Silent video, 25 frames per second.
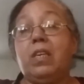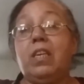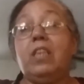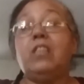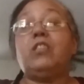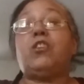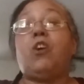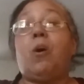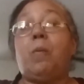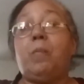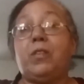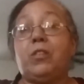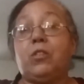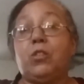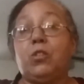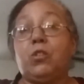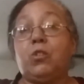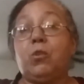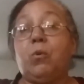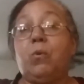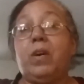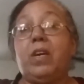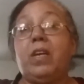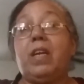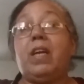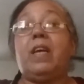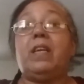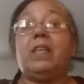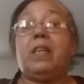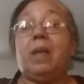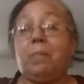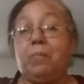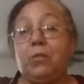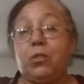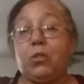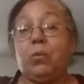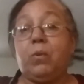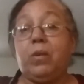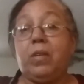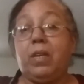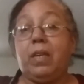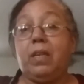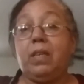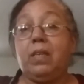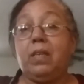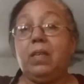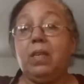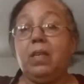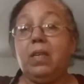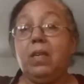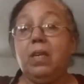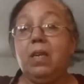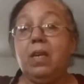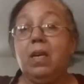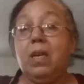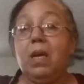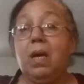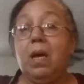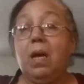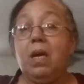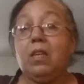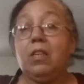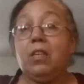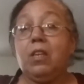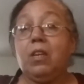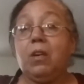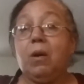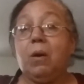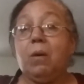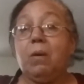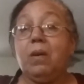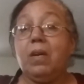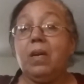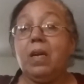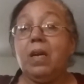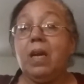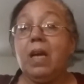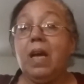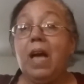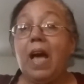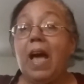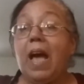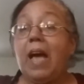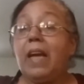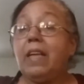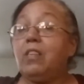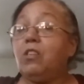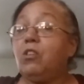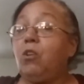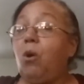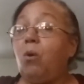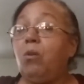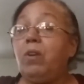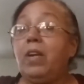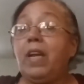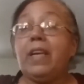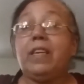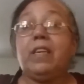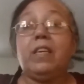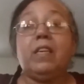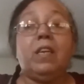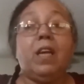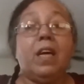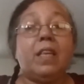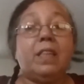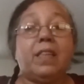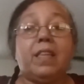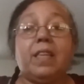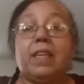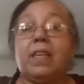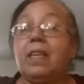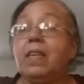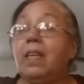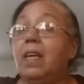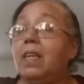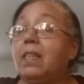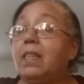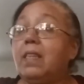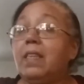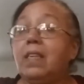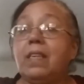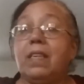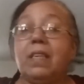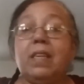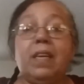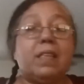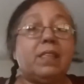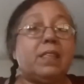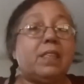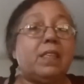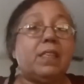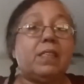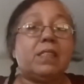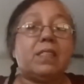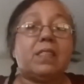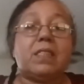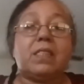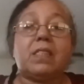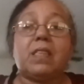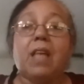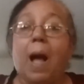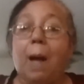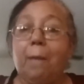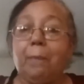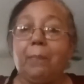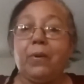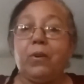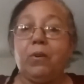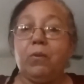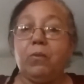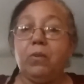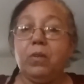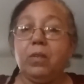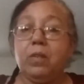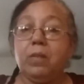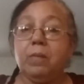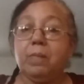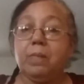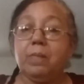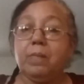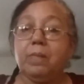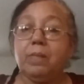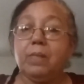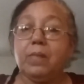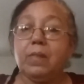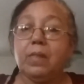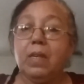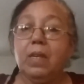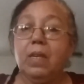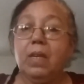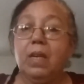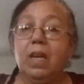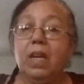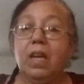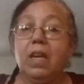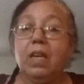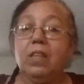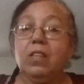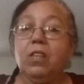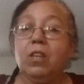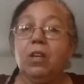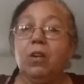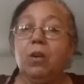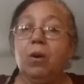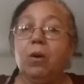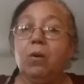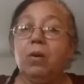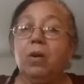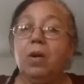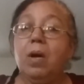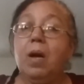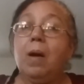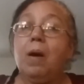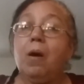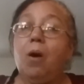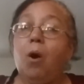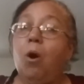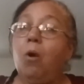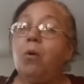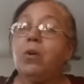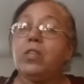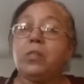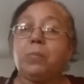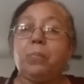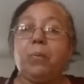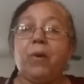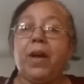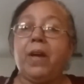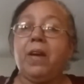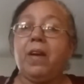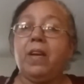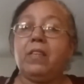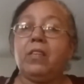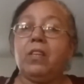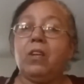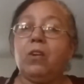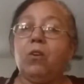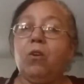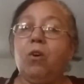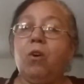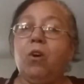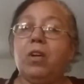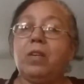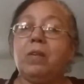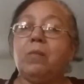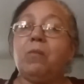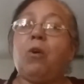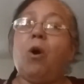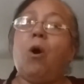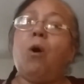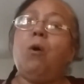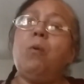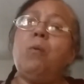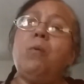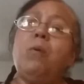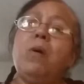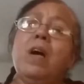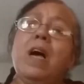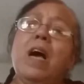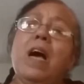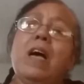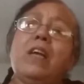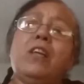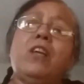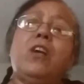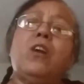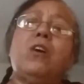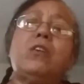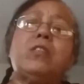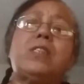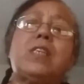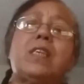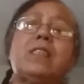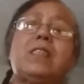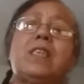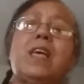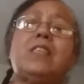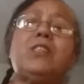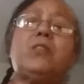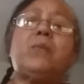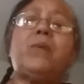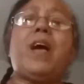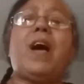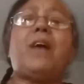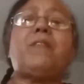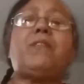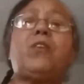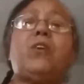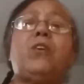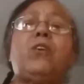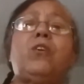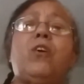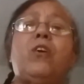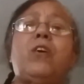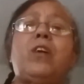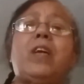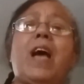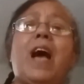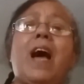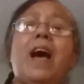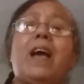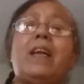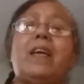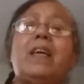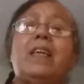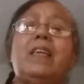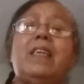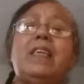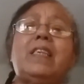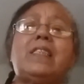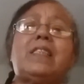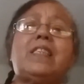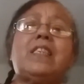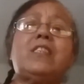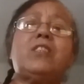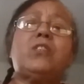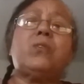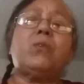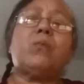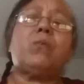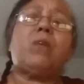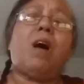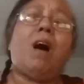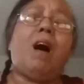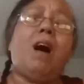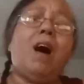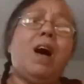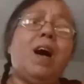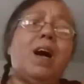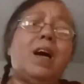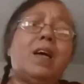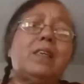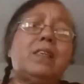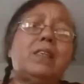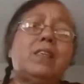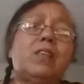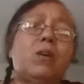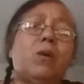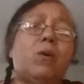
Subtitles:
He told me to do it, and I'm doing it. You know. And don't let nothing stop you. You know. Always pray in the Lord. Go, you know, sometimes we have to learn how to listen to God.